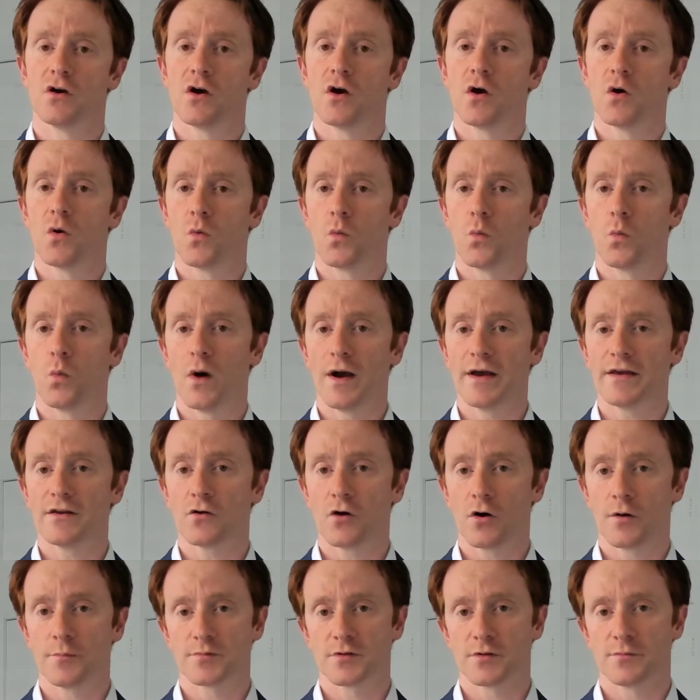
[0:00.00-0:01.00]
weight
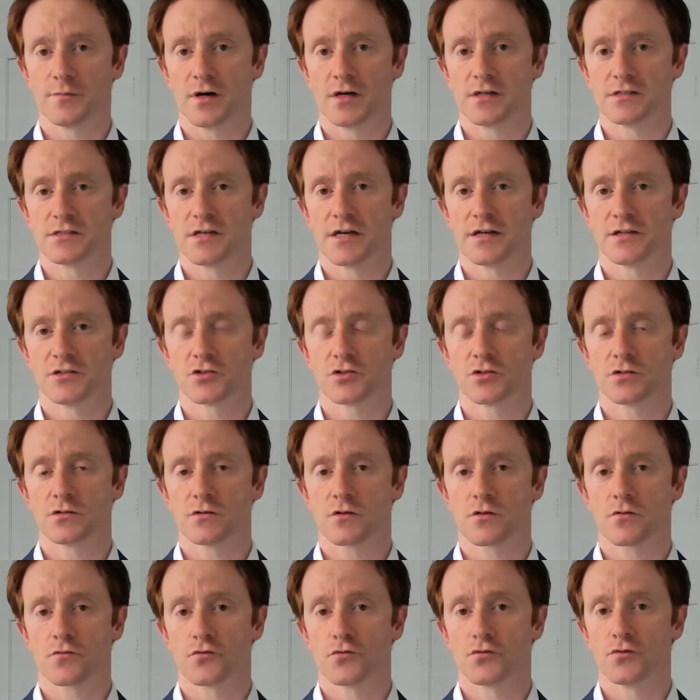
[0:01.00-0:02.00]
optimization
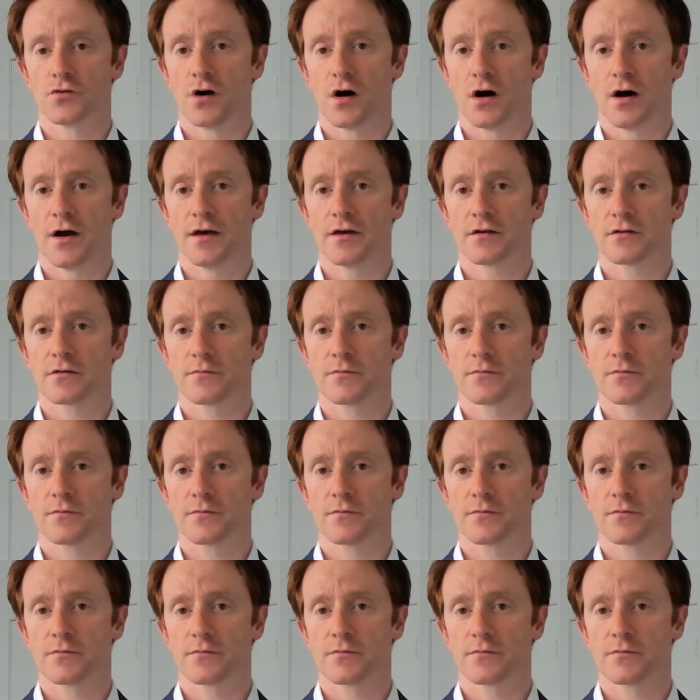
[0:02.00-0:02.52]
through diet,